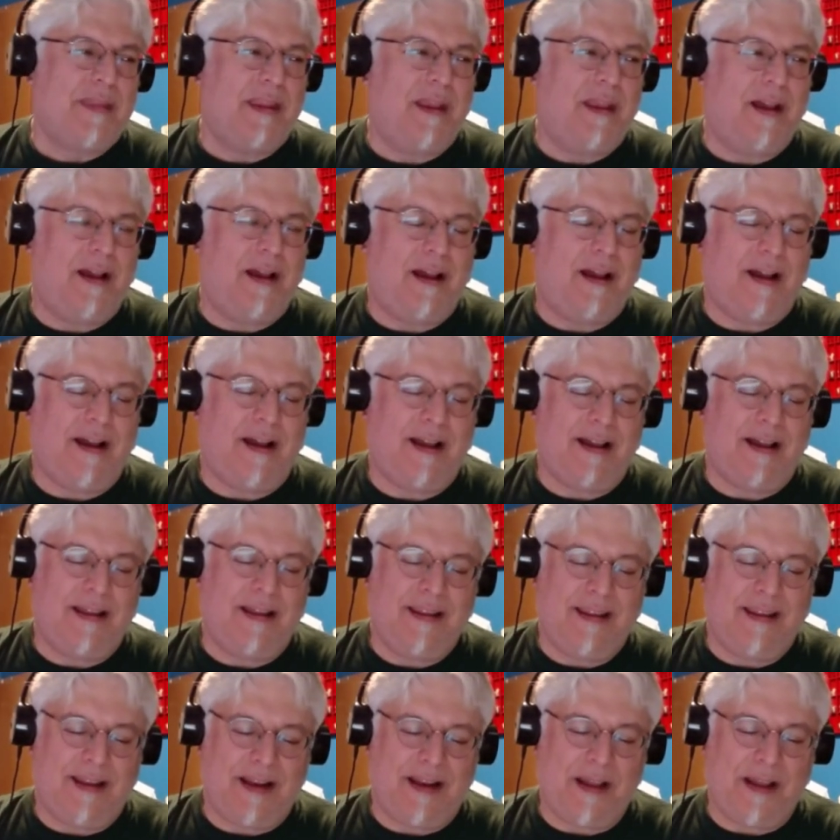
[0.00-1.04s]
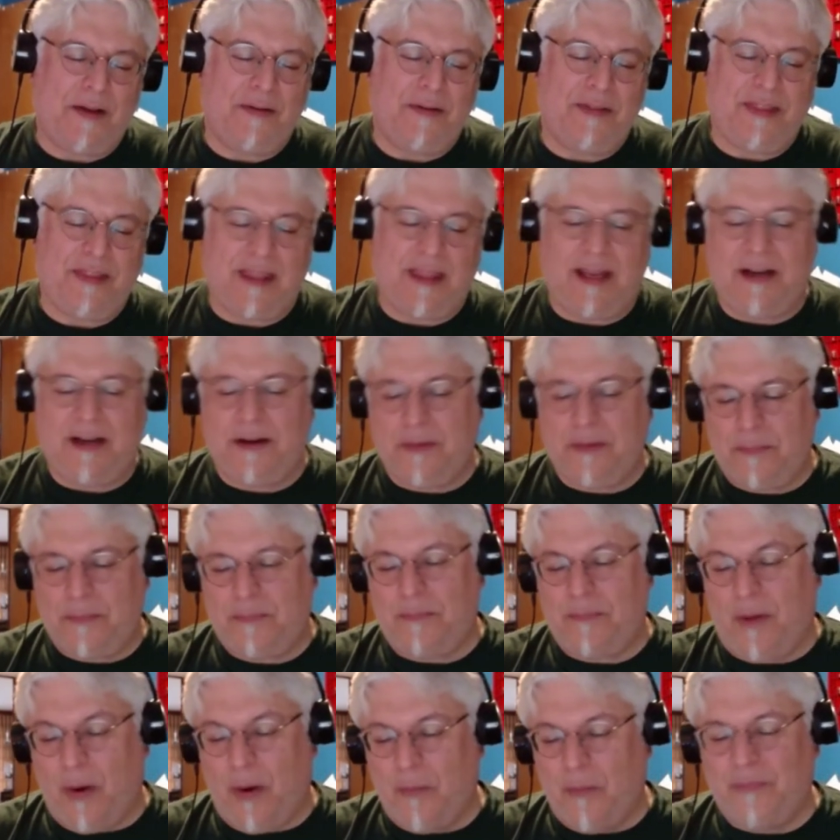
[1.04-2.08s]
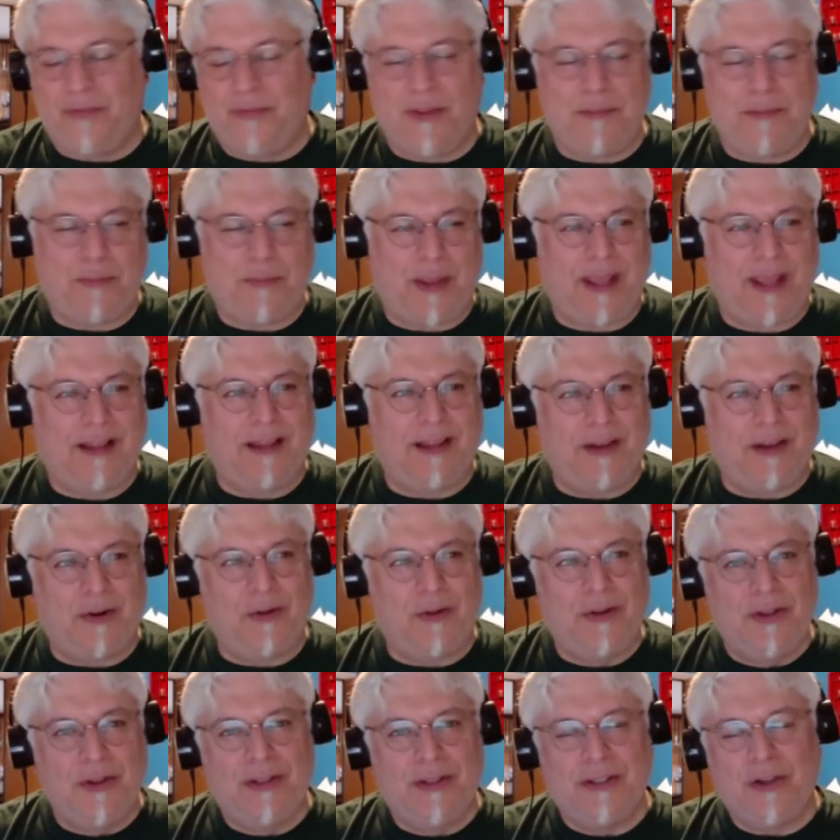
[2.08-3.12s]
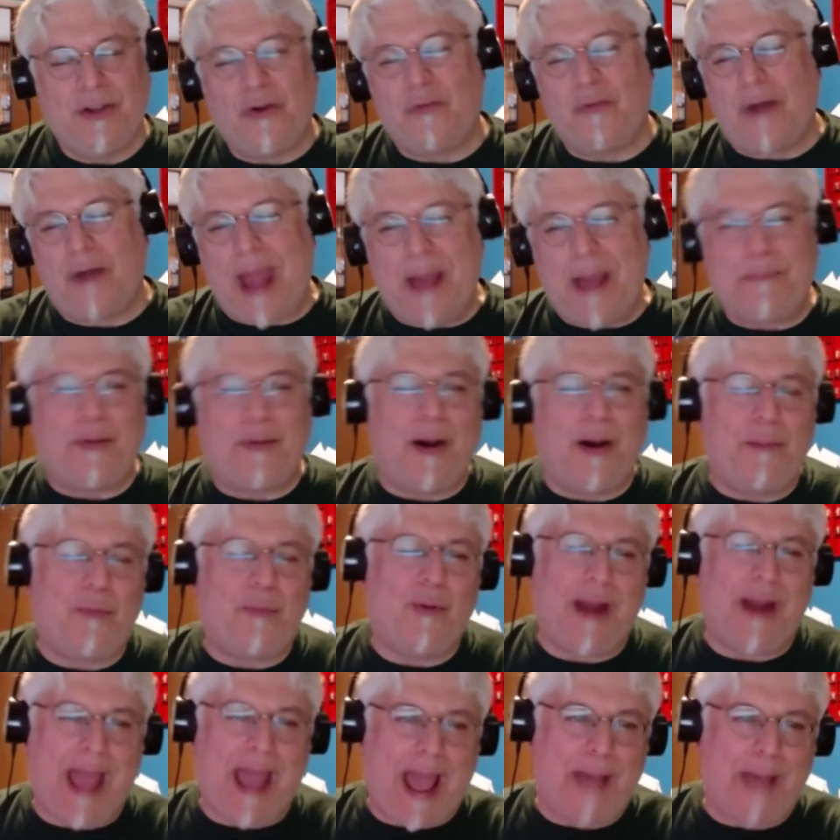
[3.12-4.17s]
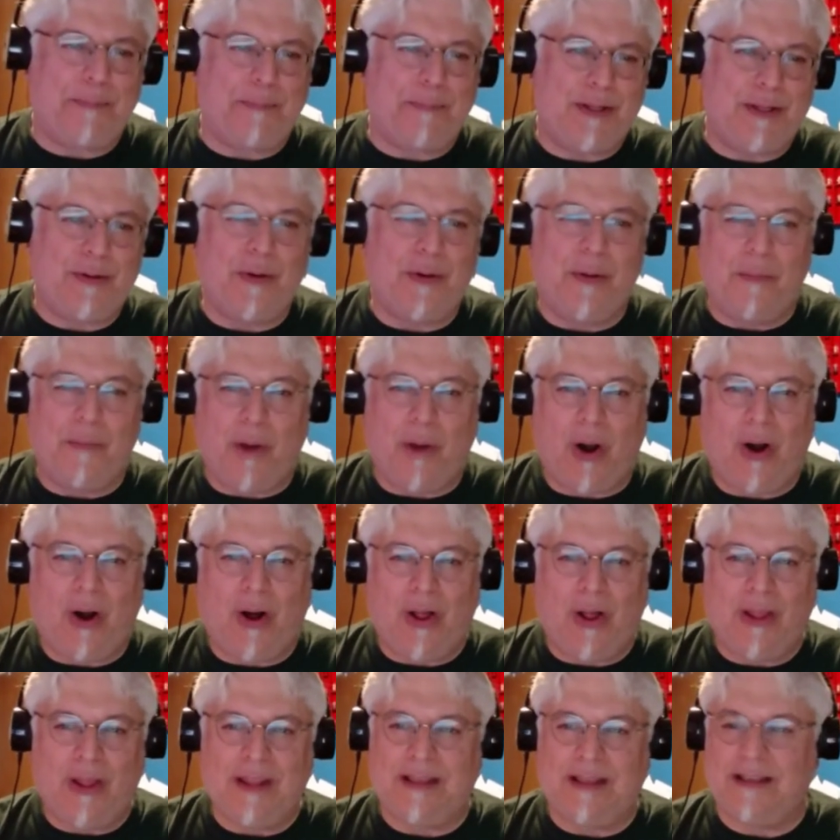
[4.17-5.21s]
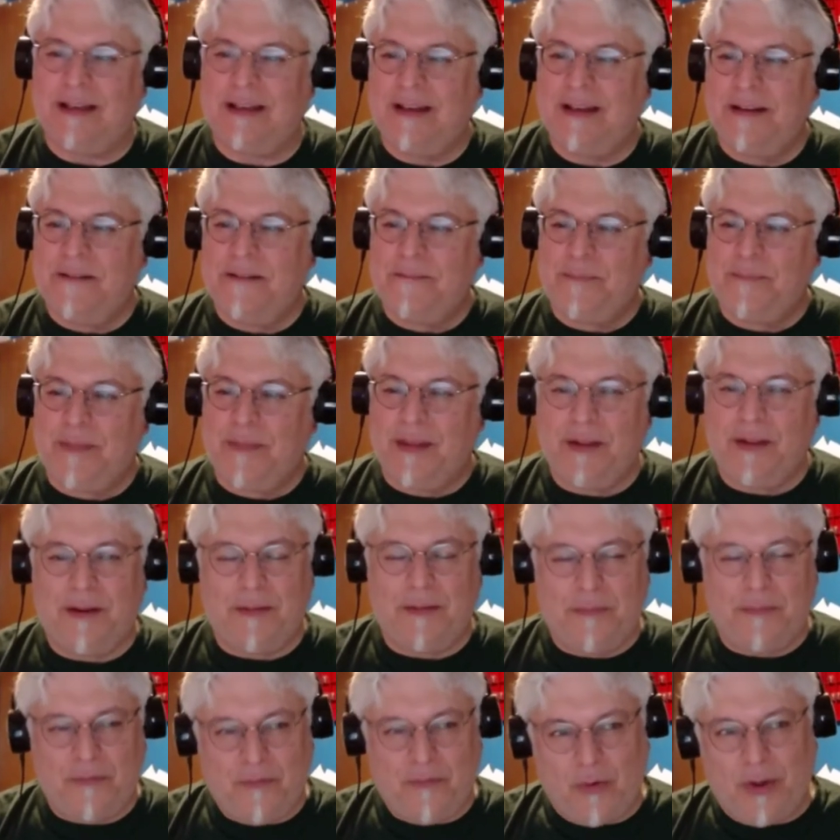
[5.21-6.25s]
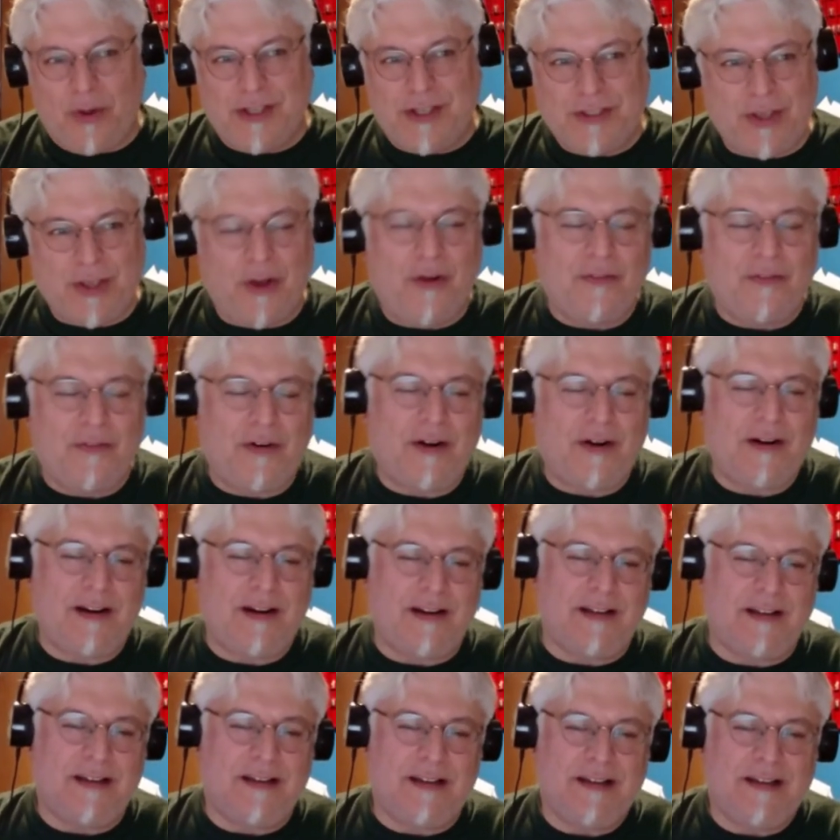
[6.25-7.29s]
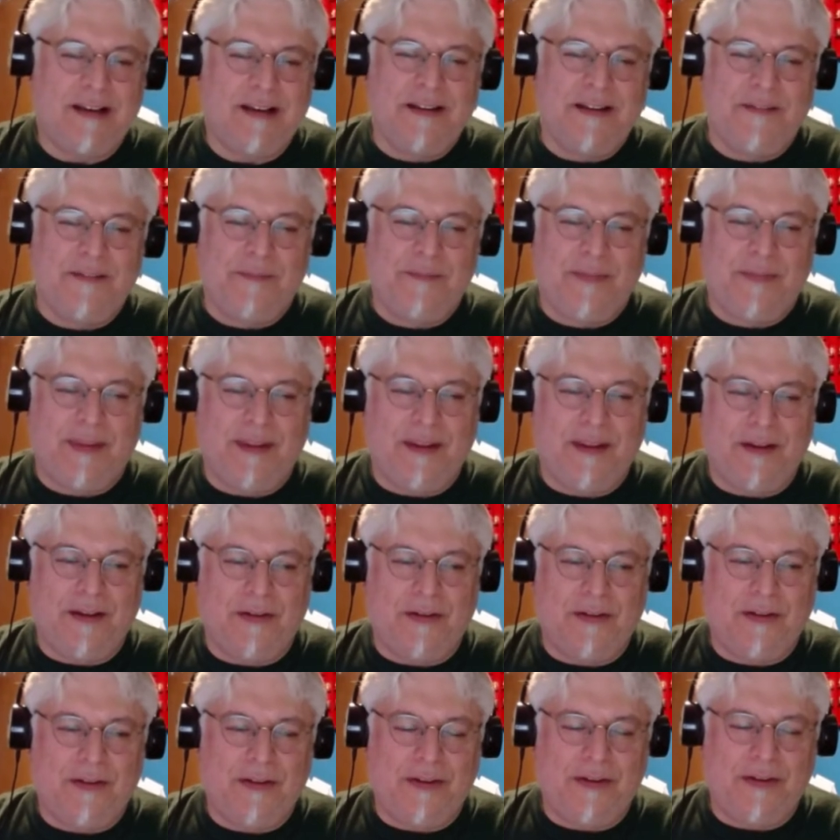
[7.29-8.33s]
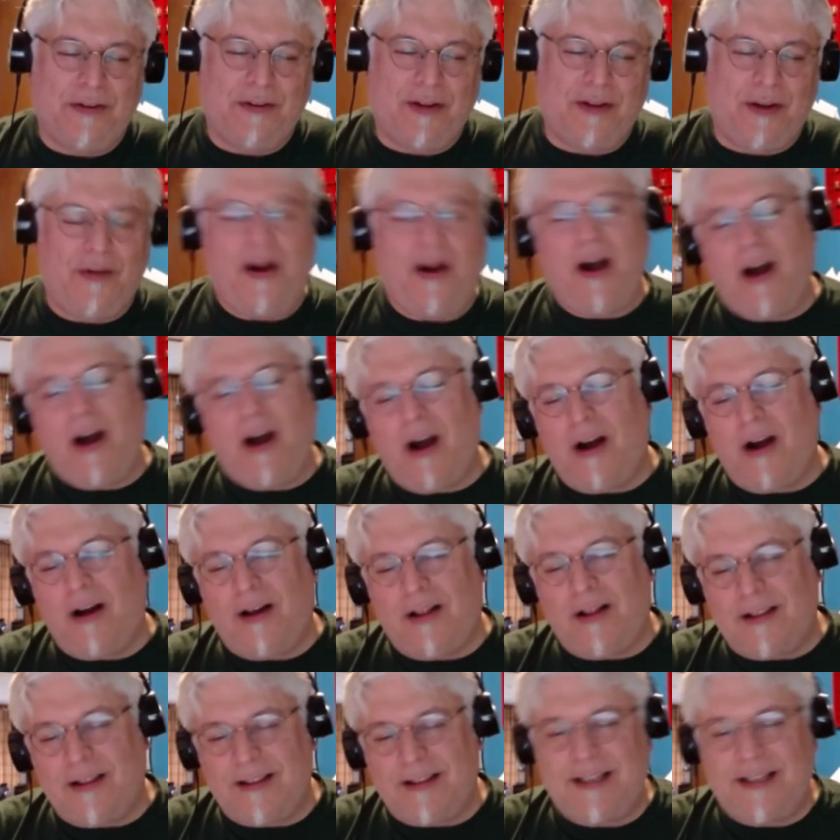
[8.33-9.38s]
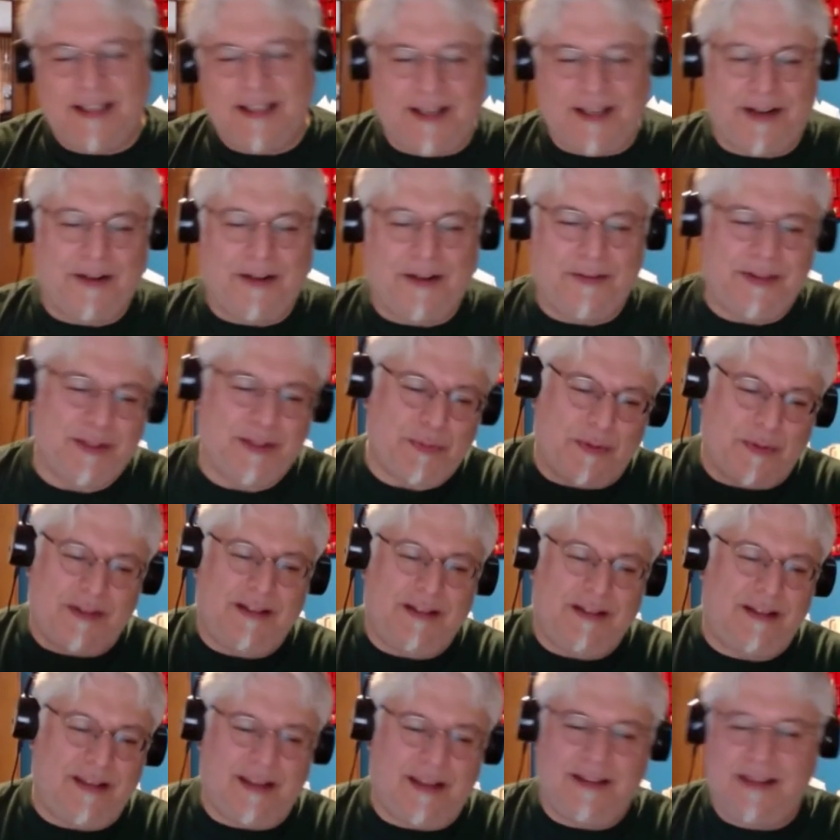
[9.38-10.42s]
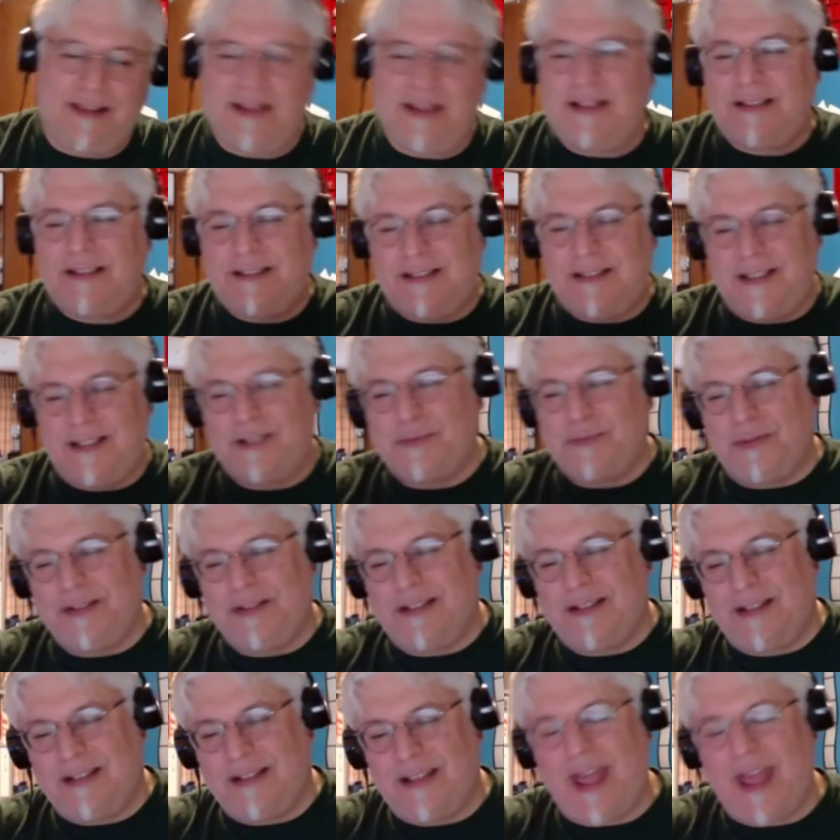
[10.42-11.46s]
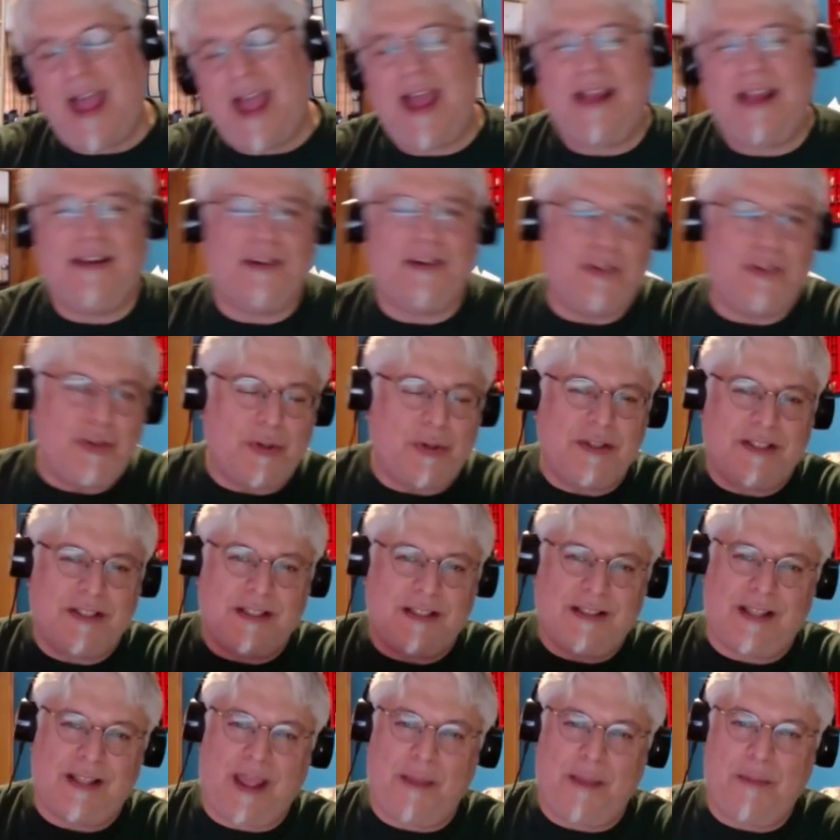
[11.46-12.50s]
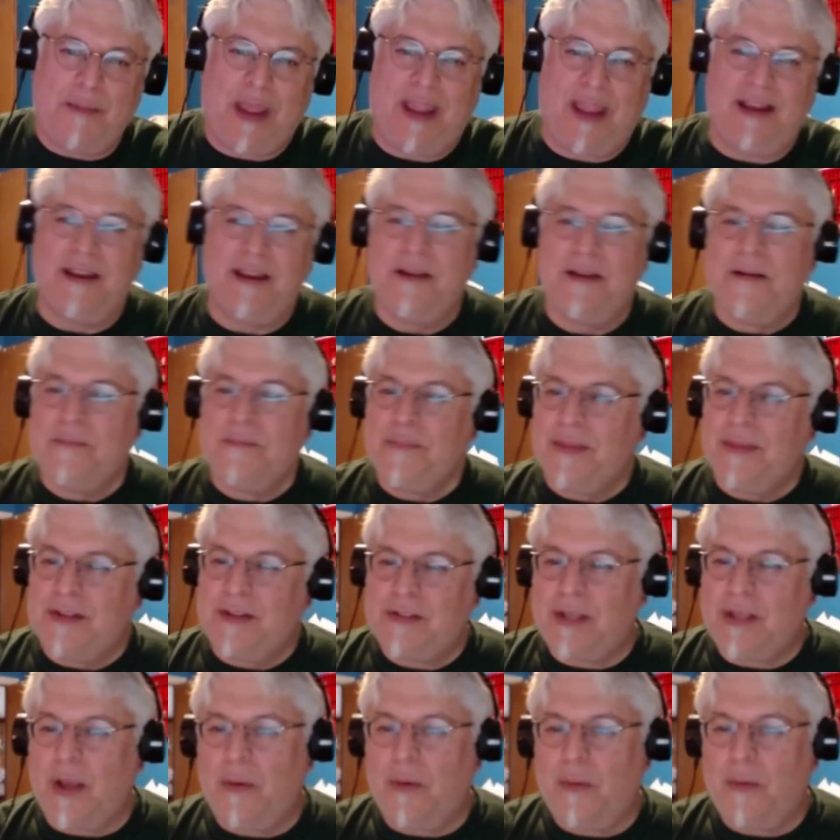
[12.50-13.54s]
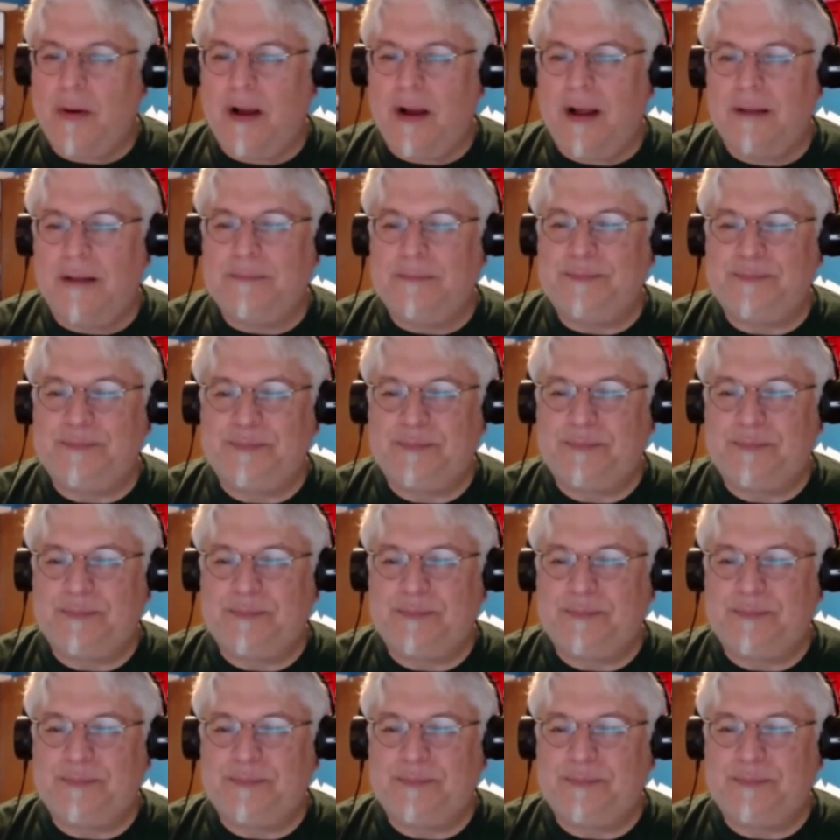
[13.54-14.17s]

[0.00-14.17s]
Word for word: uh, you know, and then it'll hopefully be a little little wrap up what happened to them all and voiceover, and you'll you'll go, oh, you know, this one did this and this one did that, and the choices they made. So um,